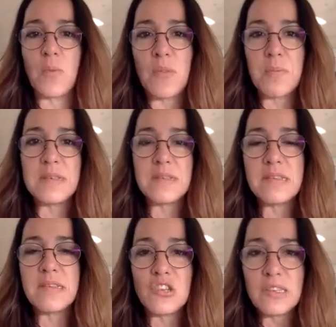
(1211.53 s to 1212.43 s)
when the business
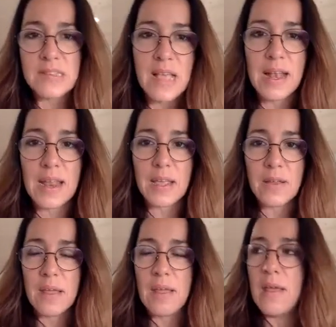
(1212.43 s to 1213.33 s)
is just sailing,
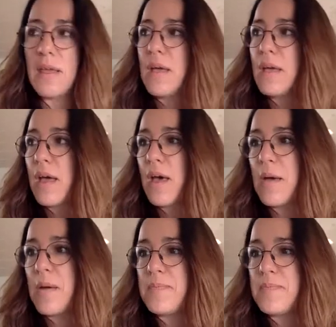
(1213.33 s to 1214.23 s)

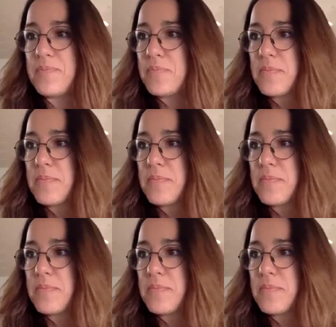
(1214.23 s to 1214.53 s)
even